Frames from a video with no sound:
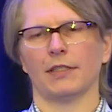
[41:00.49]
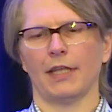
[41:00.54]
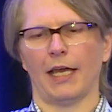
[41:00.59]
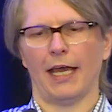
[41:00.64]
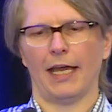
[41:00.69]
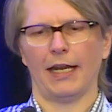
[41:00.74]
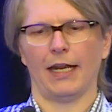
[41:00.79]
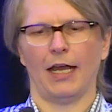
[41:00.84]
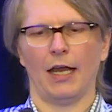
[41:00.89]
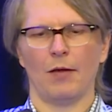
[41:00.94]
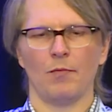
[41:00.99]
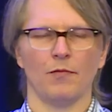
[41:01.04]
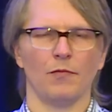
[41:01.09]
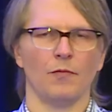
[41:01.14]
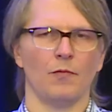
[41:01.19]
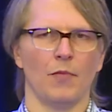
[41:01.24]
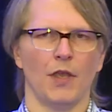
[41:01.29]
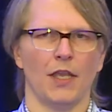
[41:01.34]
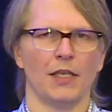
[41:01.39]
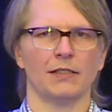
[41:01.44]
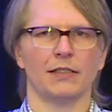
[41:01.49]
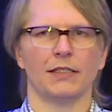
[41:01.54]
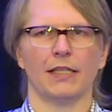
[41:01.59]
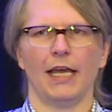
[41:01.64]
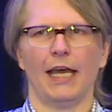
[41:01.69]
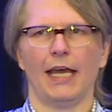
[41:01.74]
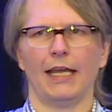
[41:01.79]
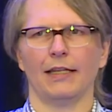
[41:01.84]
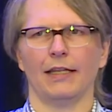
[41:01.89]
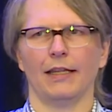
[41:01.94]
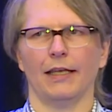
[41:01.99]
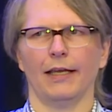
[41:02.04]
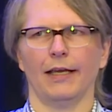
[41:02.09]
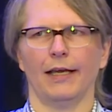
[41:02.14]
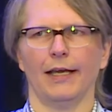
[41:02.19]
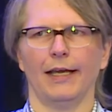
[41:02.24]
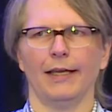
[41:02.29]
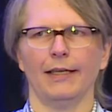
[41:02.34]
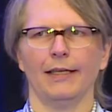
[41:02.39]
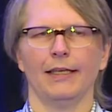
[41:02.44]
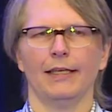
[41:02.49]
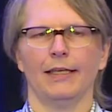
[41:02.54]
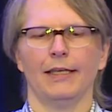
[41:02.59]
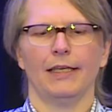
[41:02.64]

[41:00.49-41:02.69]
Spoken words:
that means that